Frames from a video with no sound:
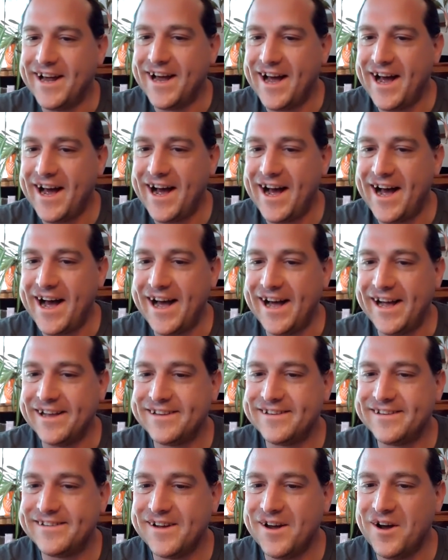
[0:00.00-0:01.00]
Uh,
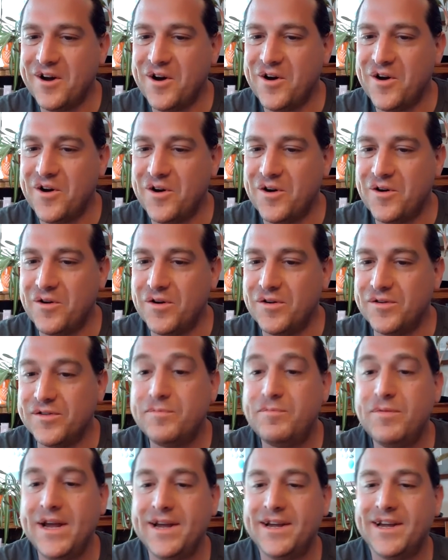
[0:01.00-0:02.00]
so
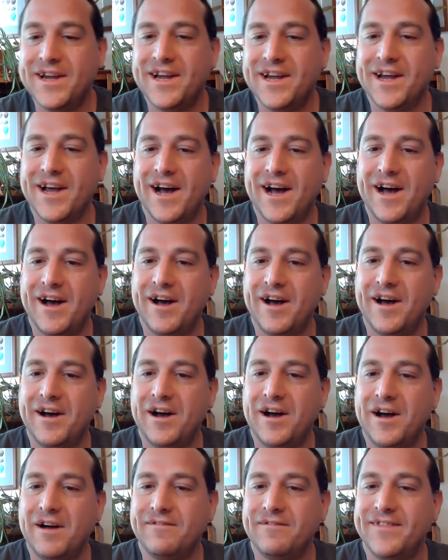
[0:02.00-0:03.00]
speaking
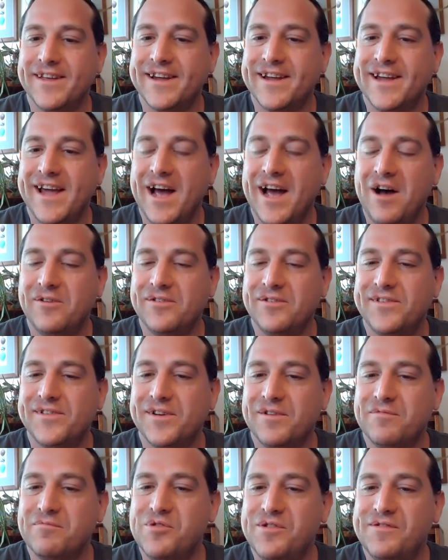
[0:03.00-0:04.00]
of the
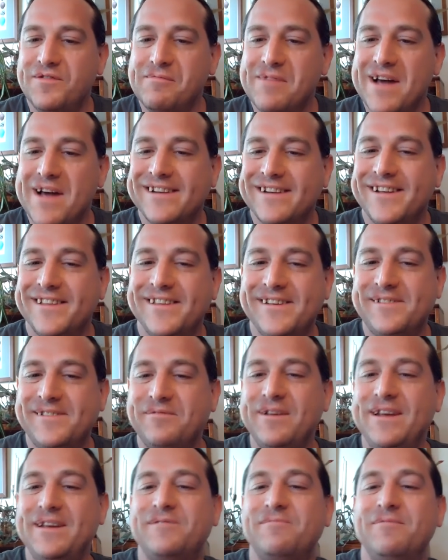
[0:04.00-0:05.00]
council, moving back to
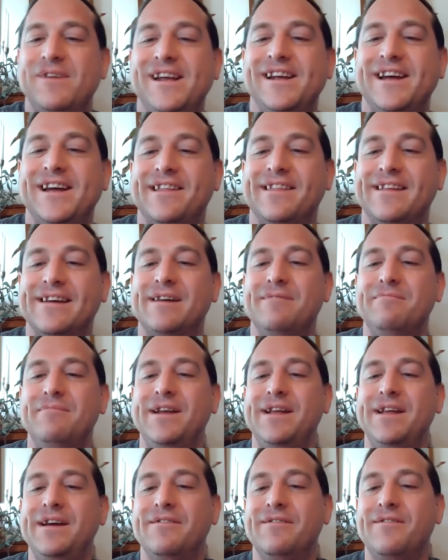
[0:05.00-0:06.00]
this week's meeting and the
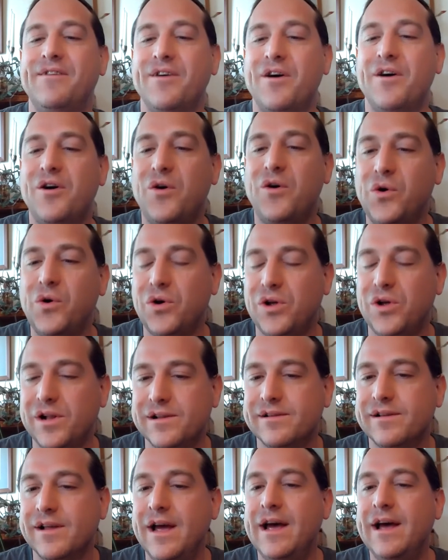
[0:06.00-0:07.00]
committee of the
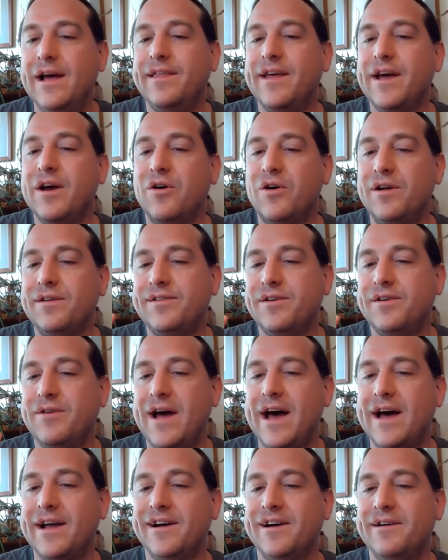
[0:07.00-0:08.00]
whole, they also
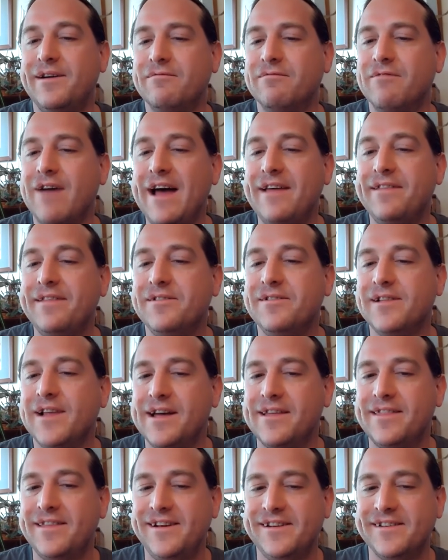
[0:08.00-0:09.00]
had a rather
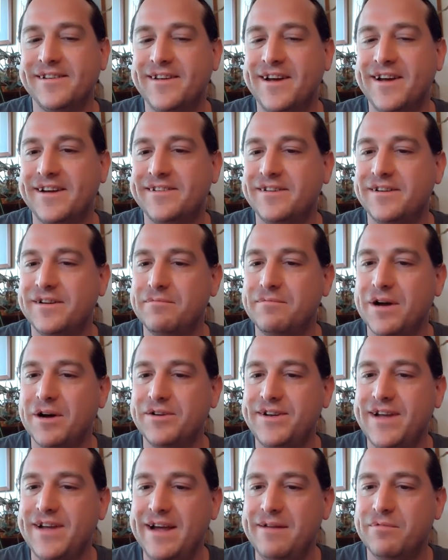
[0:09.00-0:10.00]
lengthy discussion
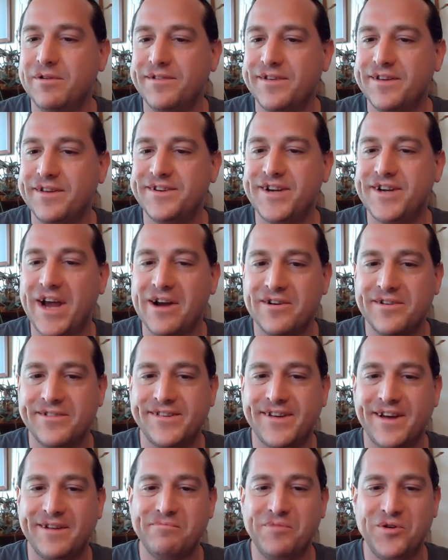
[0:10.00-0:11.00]
about tables and
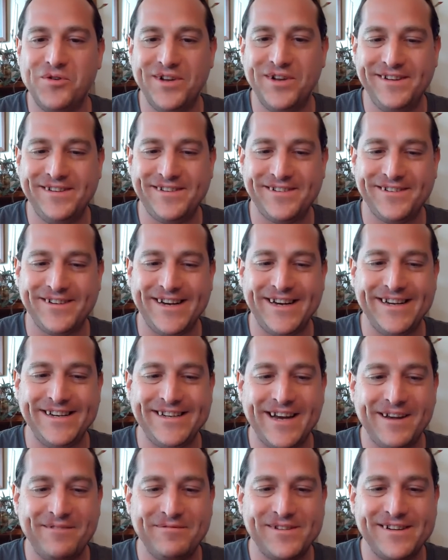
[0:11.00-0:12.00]
chairs on Moody Street.
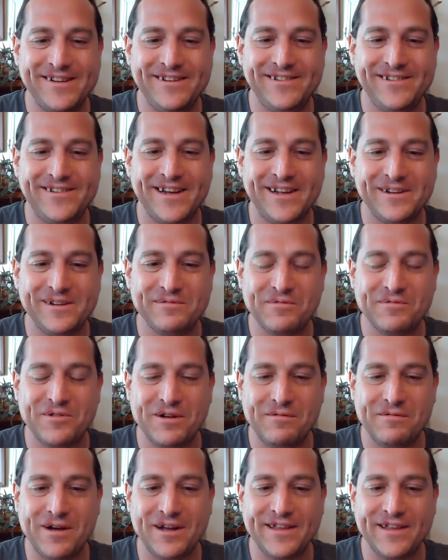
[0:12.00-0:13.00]
James, can you tell us
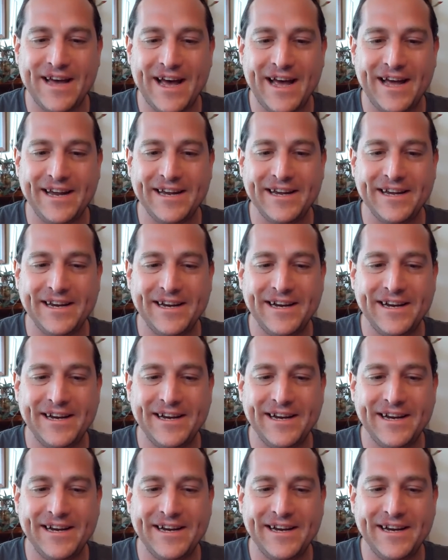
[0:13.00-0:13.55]
more about that?